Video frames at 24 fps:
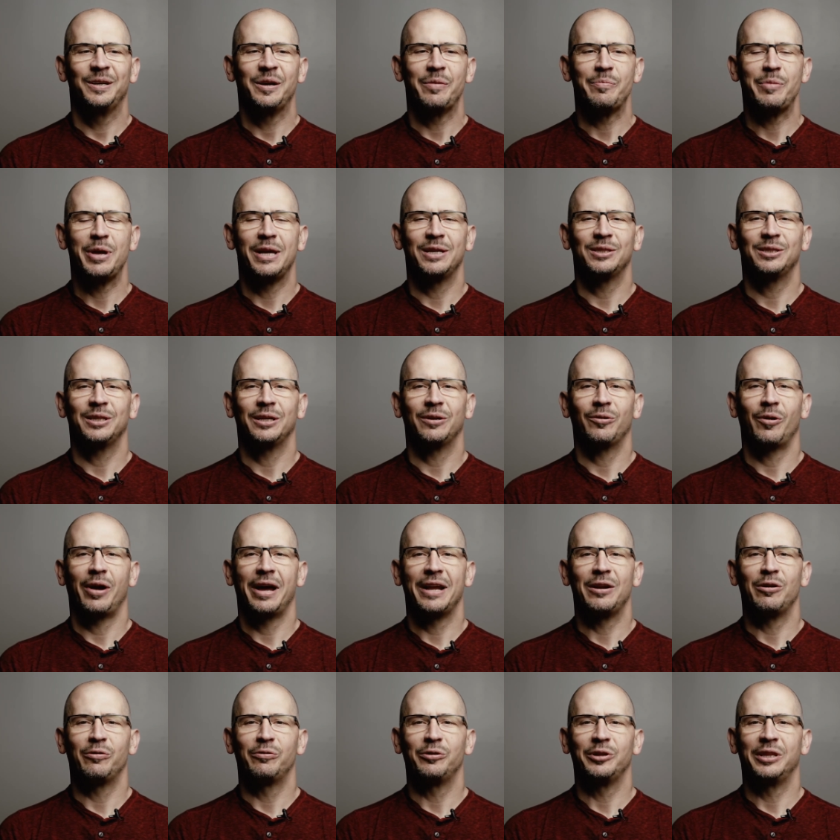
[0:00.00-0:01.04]
amazing
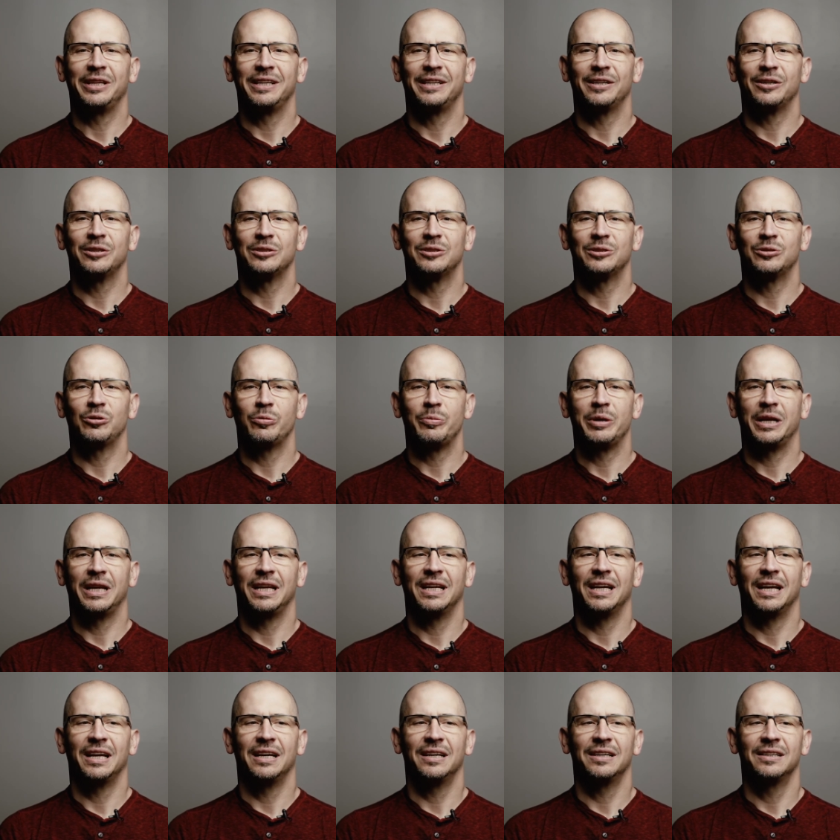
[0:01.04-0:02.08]
ride over the years. So
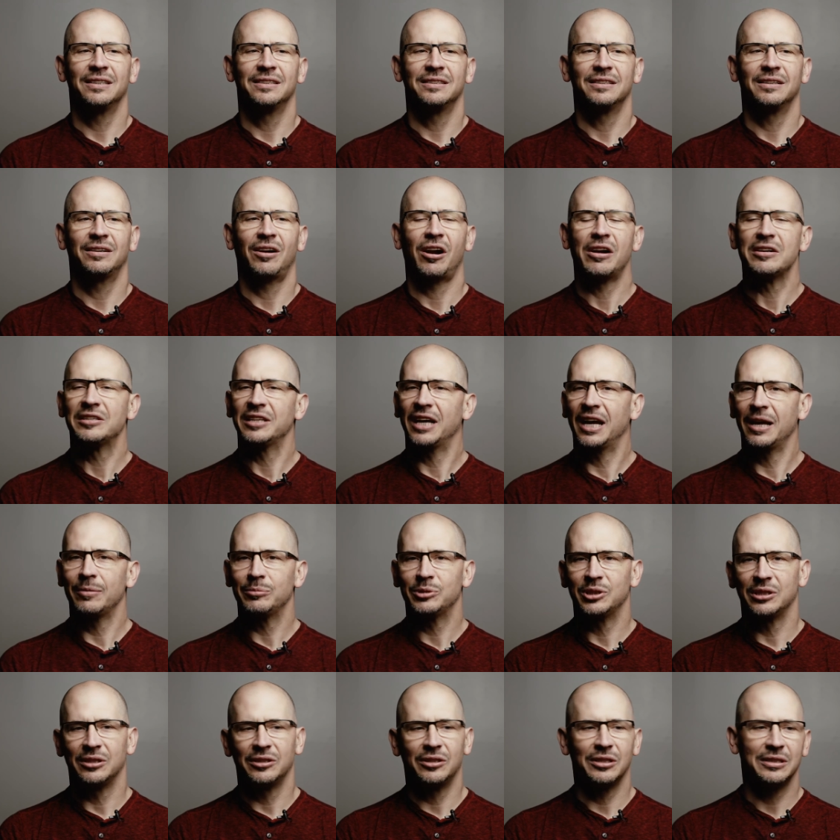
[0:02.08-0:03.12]
many. Uh, hard
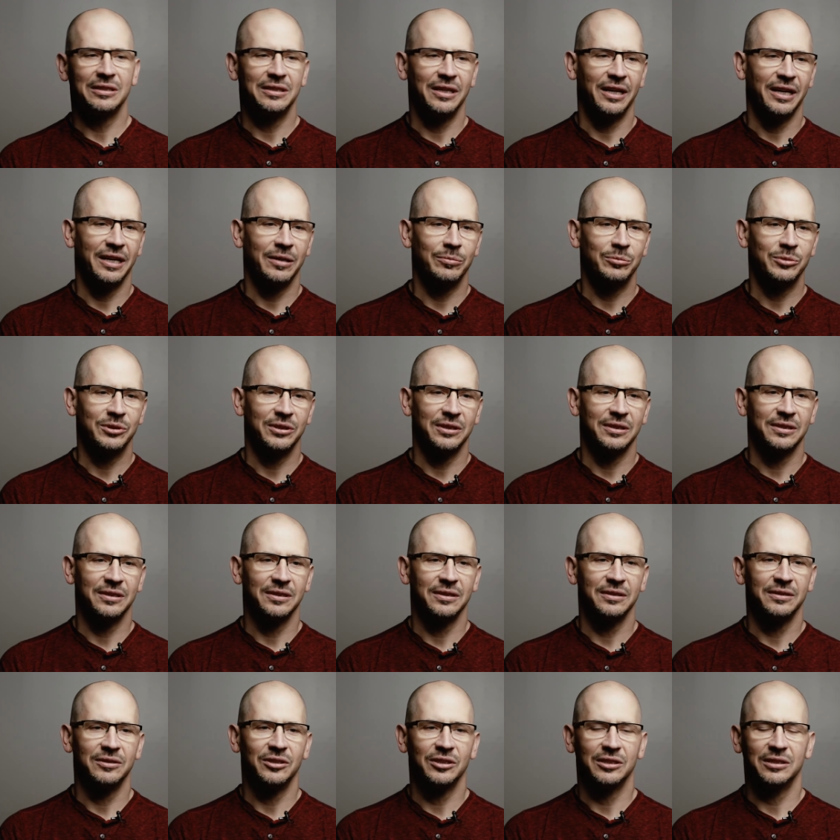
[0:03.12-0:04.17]
times and good times
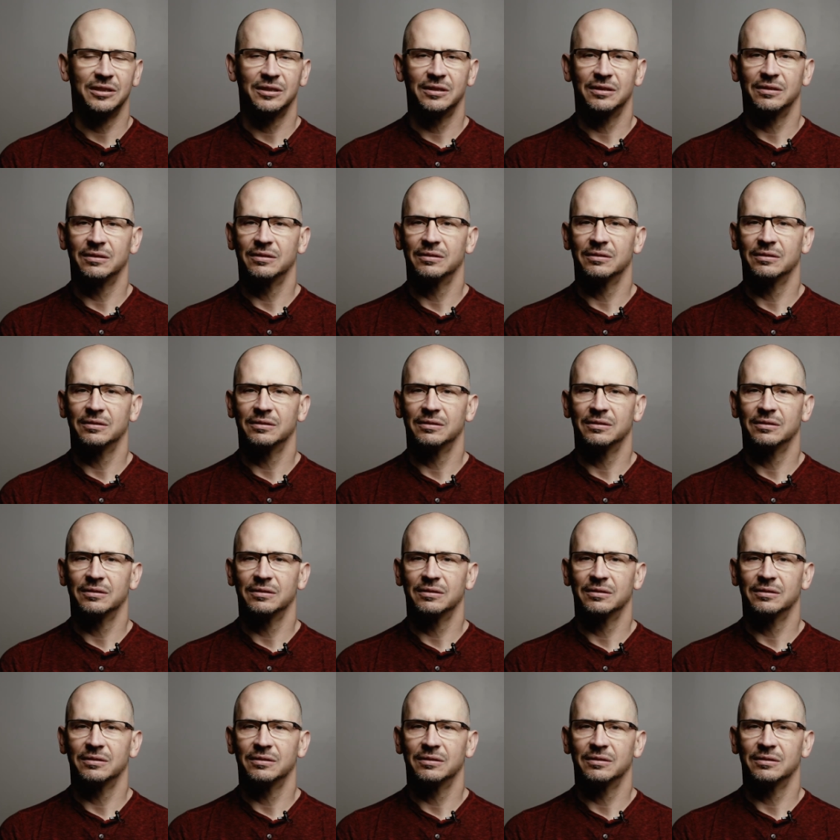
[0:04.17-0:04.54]
and just